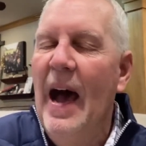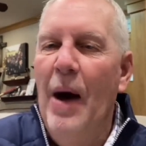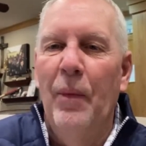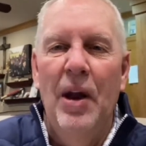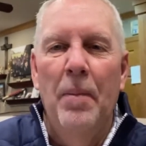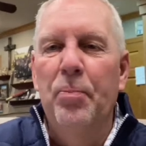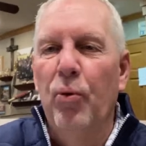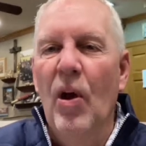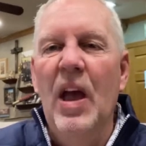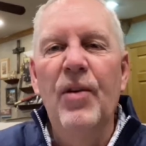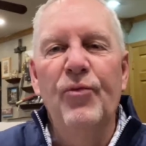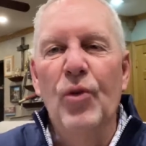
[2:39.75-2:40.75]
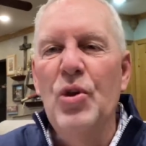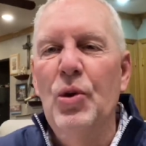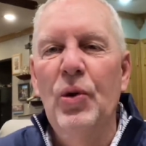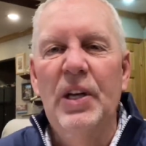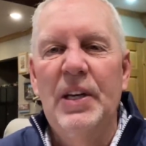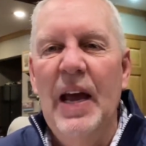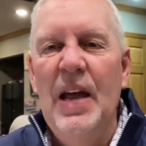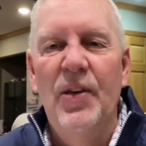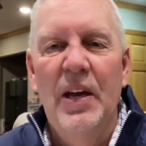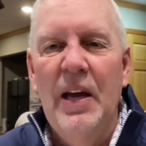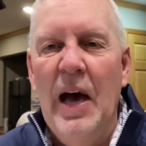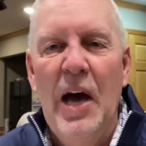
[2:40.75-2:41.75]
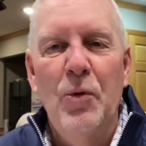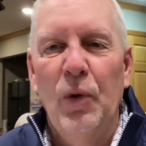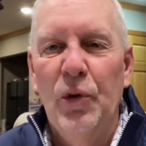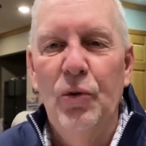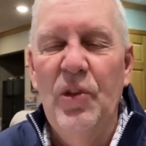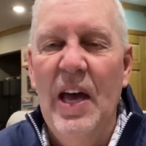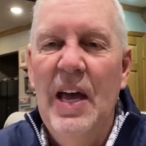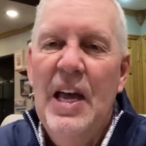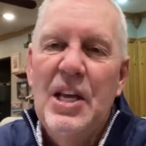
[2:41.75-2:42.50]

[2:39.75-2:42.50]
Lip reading: I want to pray for you today that God will do that.